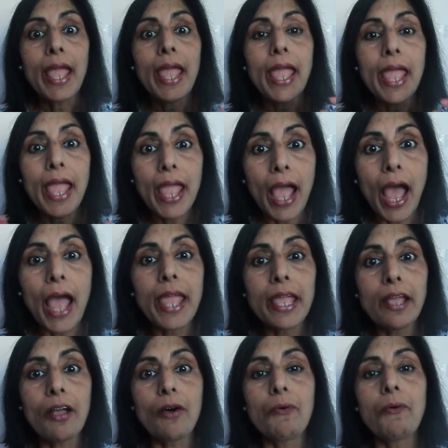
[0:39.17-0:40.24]
AI
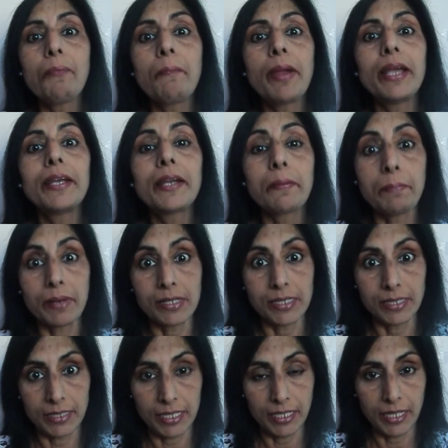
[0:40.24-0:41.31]
government
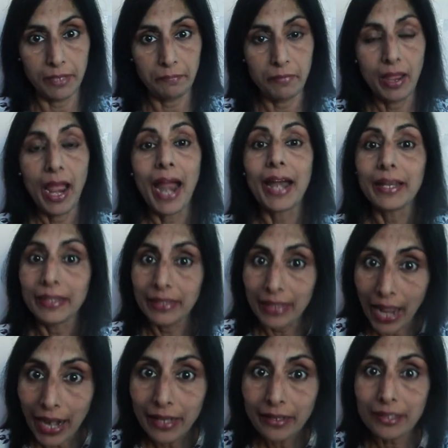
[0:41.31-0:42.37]
representative, and
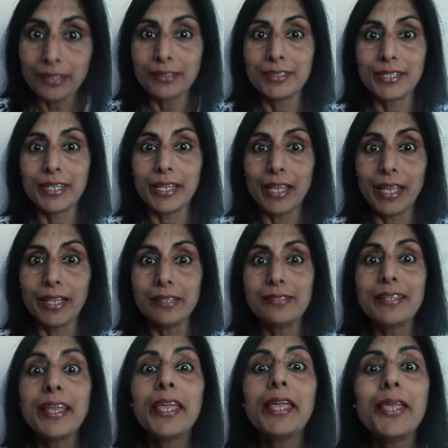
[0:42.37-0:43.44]
that country is
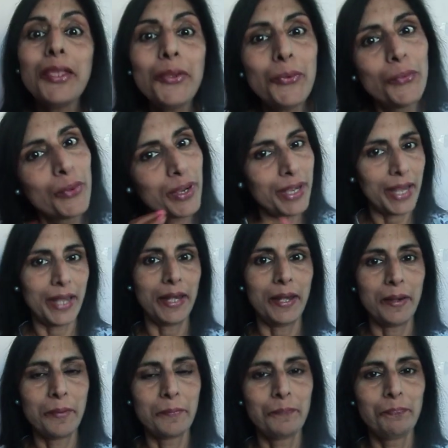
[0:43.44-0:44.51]
Ukraine.
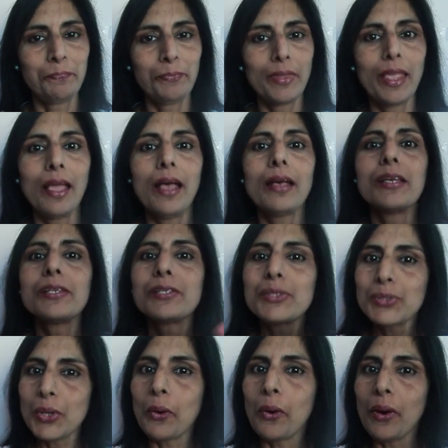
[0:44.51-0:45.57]

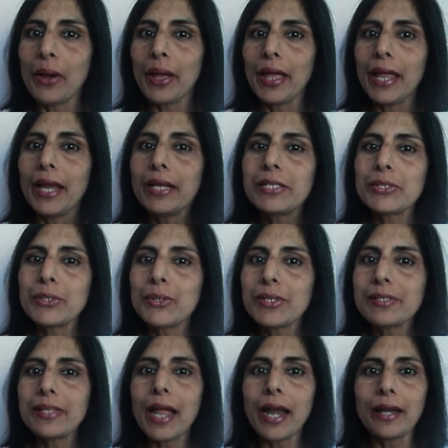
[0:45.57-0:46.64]
So it shows
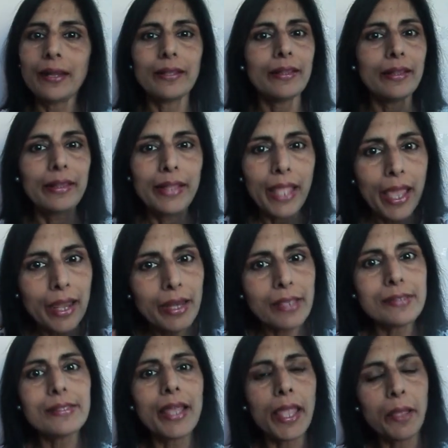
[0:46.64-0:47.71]
that there
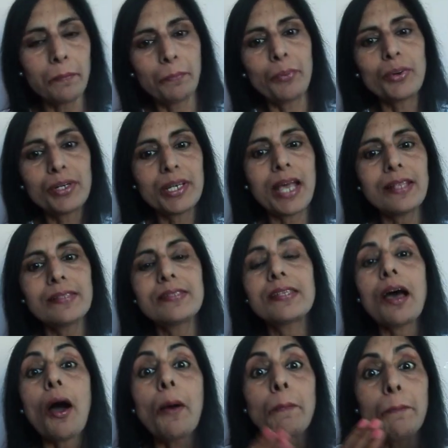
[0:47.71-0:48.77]
is the importance
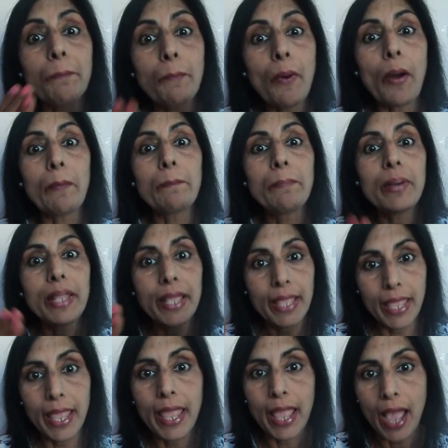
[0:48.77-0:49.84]
of public
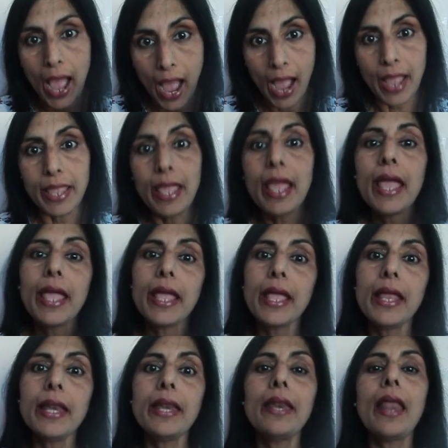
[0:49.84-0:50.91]
AI
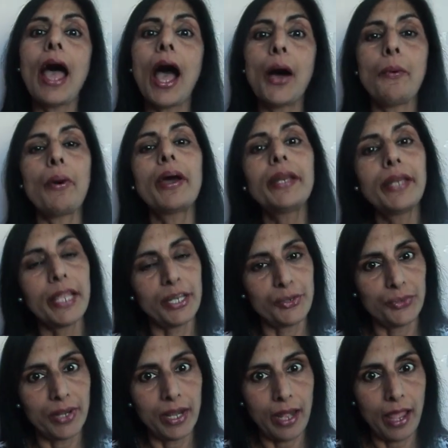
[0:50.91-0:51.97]
in our
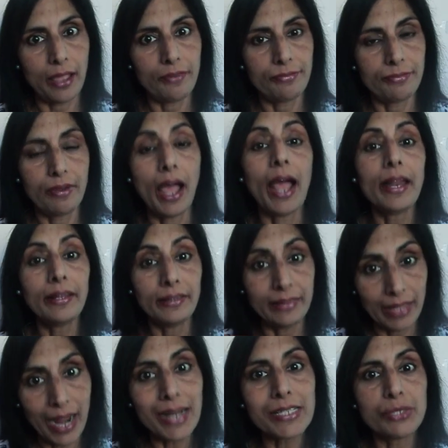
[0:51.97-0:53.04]
day-to-day life, and
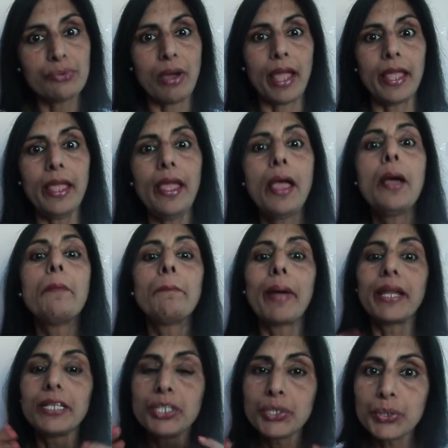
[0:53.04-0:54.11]
that's why
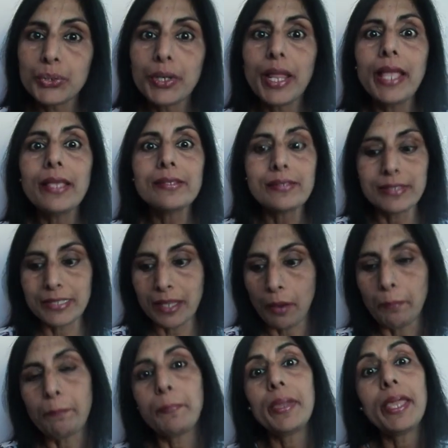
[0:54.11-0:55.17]
my today's
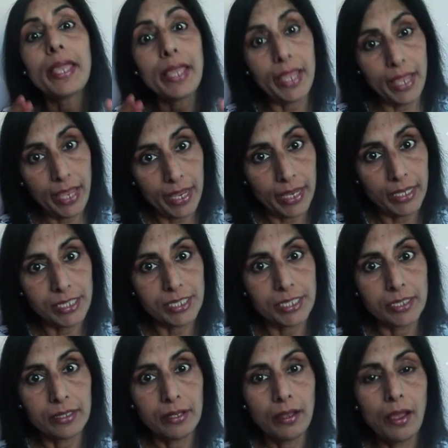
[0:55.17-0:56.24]
topic is
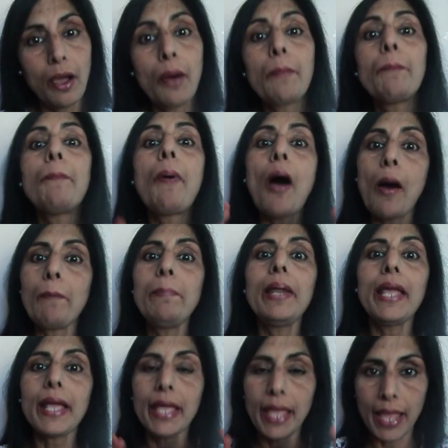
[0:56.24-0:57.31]

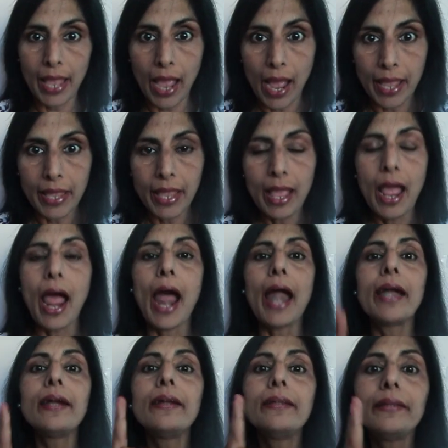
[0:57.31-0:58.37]
public AI
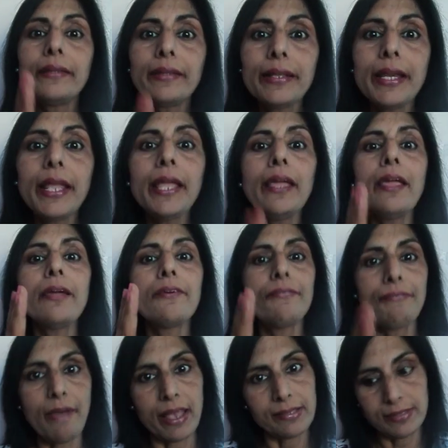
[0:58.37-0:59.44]
and three
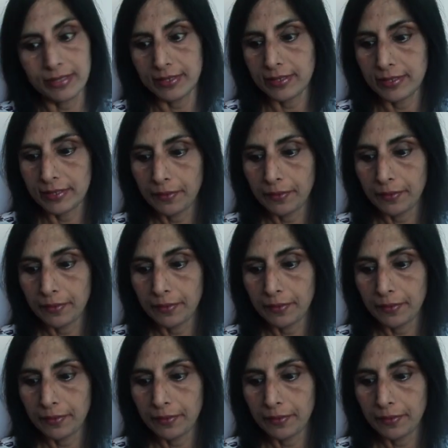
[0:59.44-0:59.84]
facets.